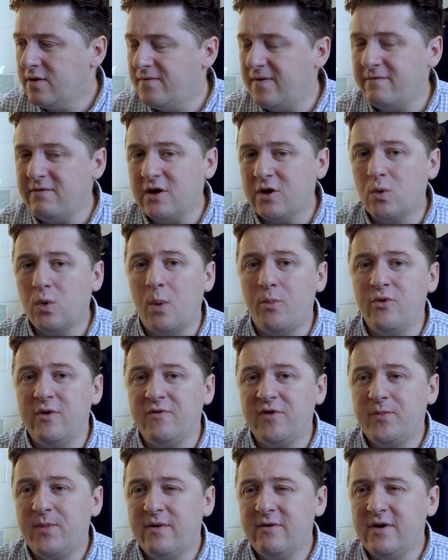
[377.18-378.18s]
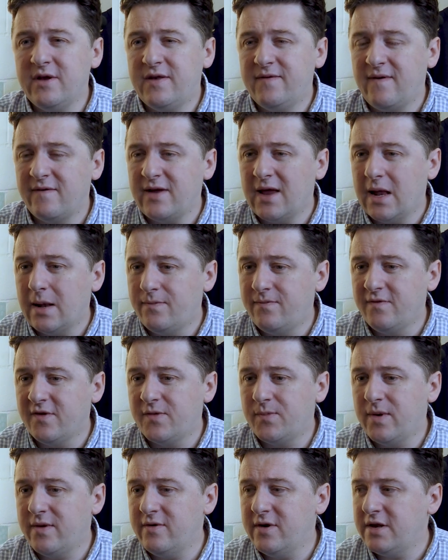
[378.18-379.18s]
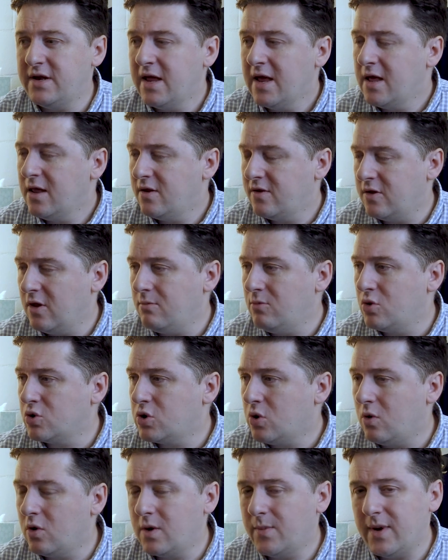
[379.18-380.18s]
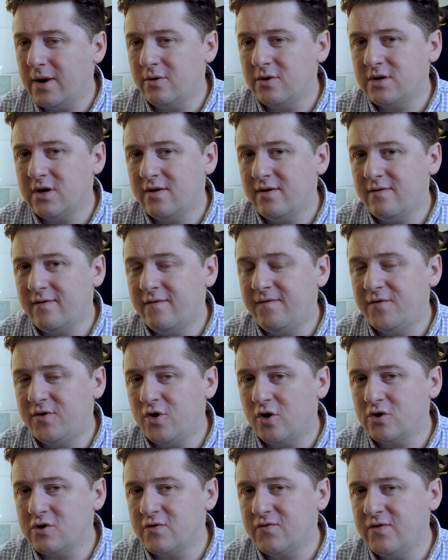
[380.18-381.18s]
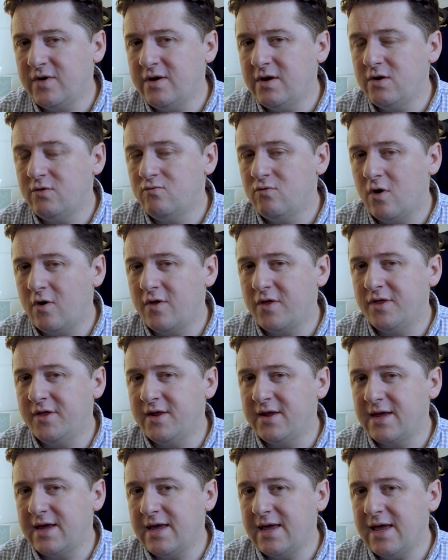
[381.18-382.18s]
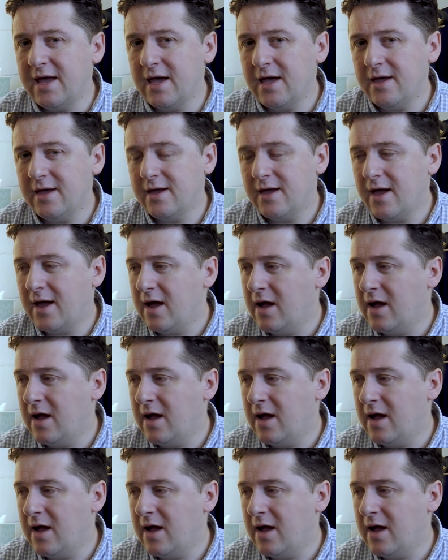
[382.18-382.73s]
Very cooperative spirit, very helpful spirit. There's a lot more talk about photography rather than gear.